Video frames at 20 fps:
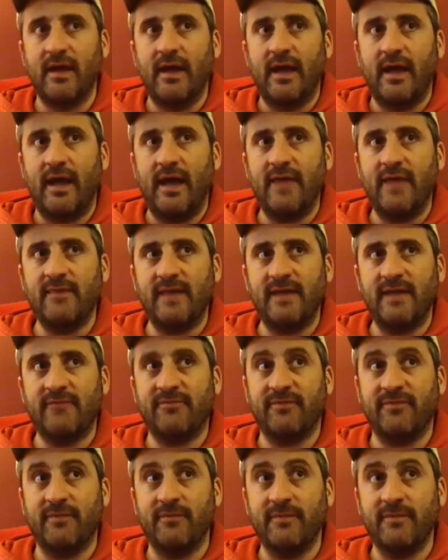And then
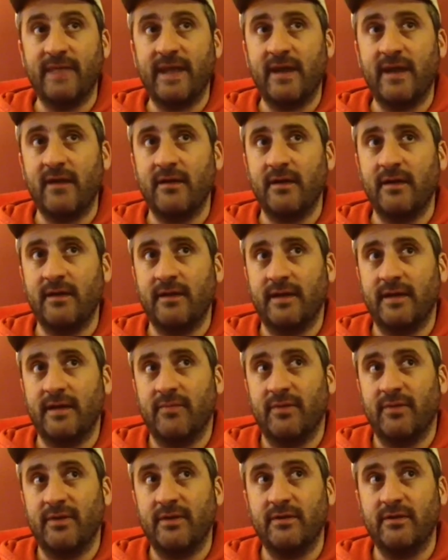from there got like a
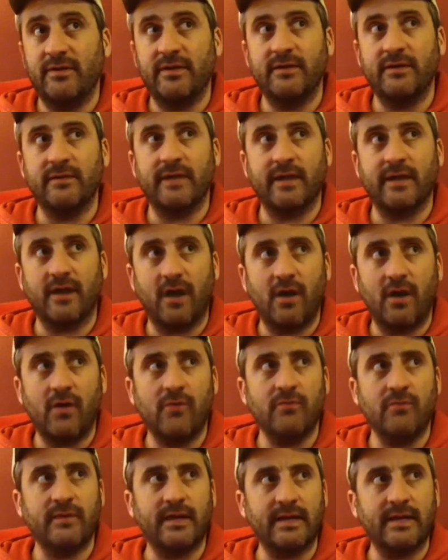pretty clear like,
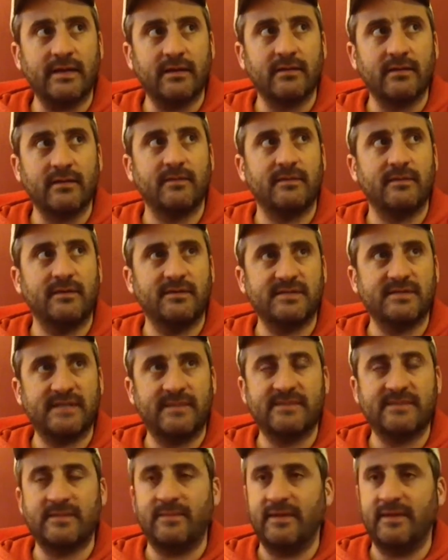oh, like there
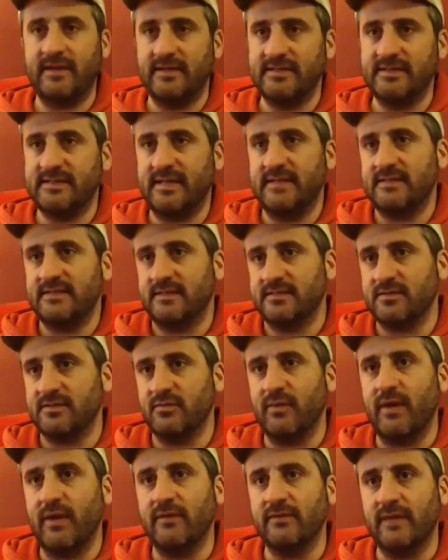seems to be consensus
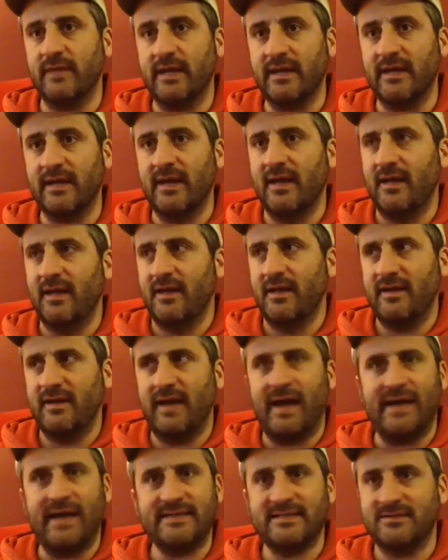around like
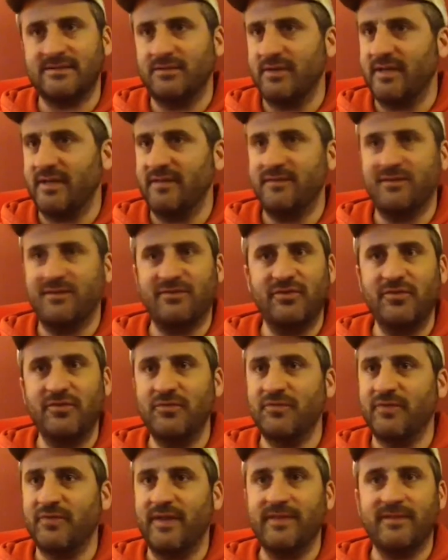guys looking to
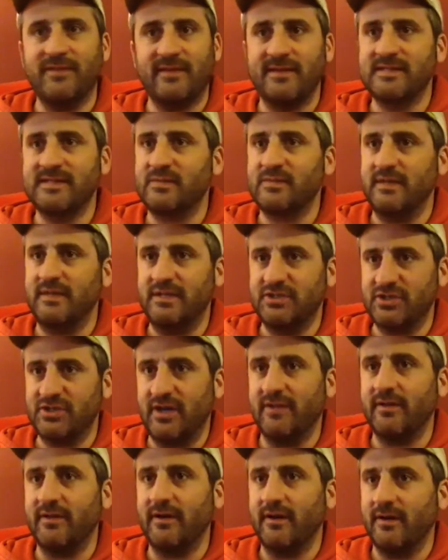do fun things with each
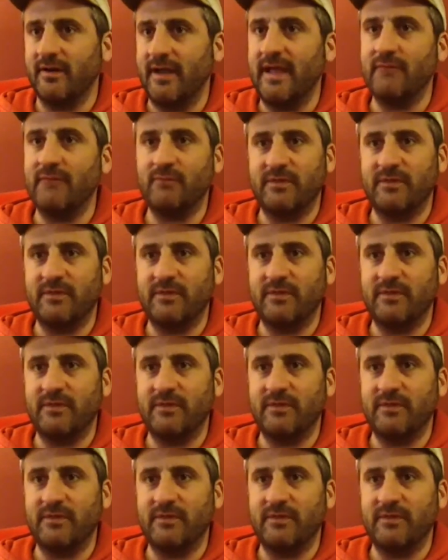other and with